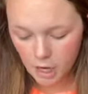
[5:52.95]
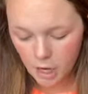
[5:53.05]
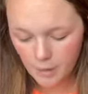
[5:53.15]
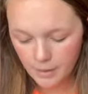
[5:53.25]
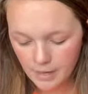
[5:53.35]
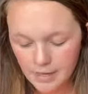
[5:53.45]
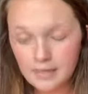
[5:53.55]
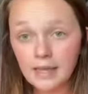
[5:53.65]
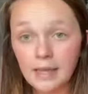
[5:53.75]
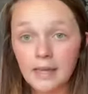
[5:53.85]
Um,
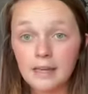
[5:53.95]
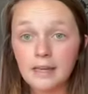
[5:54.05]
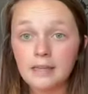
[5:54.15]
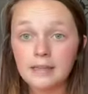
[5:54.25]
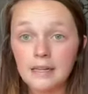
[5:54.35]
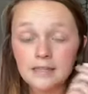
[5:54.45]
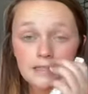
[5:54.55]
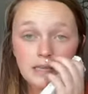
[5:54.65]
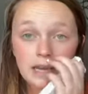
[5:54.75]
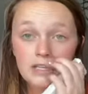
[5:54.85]
then the next
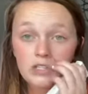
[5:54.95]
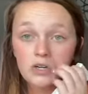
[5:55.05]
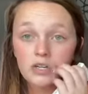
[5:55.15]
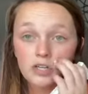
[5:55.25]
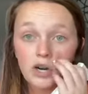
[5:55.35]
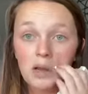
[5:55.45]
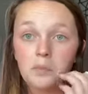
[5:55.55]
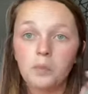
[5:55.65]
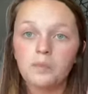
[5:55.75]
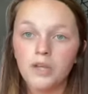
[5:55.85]
thing I started to
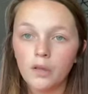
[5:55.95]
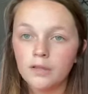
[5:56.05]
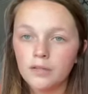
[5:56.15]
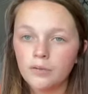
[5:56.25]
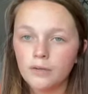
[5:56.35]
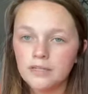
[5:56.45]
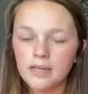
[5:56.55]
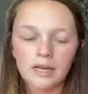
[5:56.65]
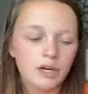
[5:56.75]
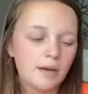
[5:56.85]
grab, the only thing,
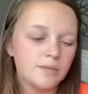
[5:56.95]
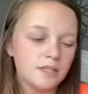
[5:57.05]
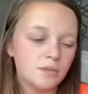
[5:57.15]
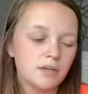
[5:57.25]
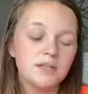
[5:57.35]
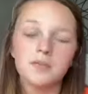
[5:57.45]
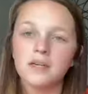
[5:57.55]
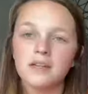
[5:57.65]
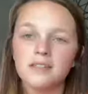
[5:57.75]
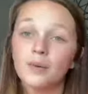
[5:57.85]
reason I grabbed this one is
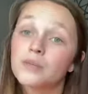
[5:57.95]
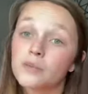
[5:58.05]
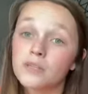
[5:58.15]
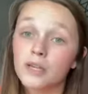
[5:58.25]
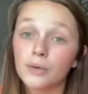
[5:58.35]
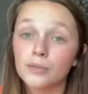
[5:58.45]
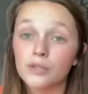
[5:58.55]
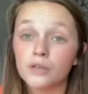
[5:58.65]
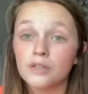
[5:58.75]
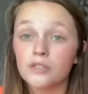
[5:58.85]
because it was on sale.
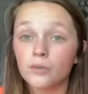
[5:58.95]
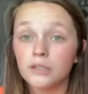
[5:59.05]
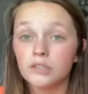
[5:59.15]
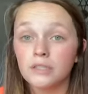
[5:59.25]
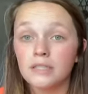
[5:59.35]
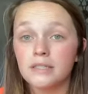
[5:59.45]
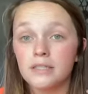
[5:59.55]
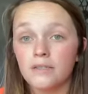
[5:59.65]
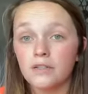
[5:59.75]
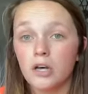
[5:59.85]
So these are originally
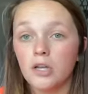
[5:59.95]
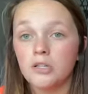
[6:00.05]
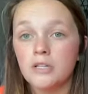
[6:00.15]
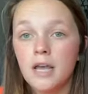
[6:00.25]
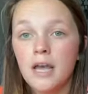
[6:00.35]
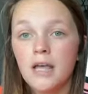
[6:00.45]
$7.